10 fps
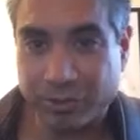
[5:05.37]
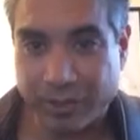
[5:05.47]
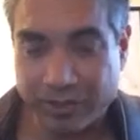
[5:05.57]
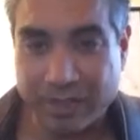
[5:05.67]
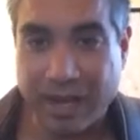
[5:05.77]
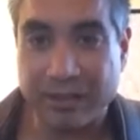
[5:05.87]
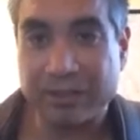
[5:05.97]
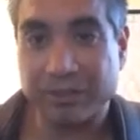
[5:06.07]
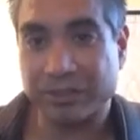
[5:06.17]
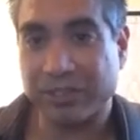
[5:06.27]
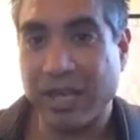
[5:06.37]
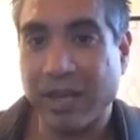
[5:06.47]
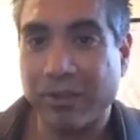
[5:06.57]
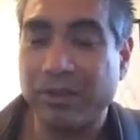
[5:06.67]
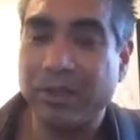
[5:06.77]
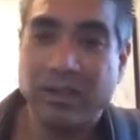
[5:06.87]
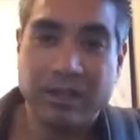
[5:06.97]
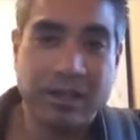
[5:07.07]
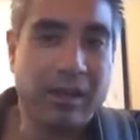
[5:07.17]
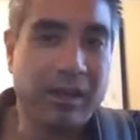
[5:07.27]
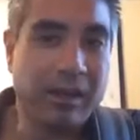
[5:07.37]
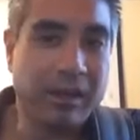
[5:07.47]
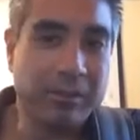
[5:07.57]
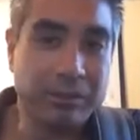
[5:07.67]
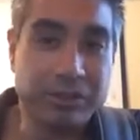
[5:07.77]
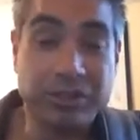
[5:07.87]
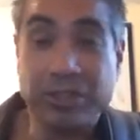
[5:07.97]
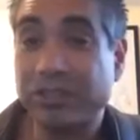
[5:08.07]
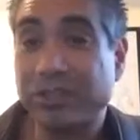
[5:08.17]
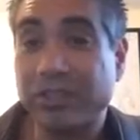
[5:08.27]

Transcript: the way you dial in your sound. You change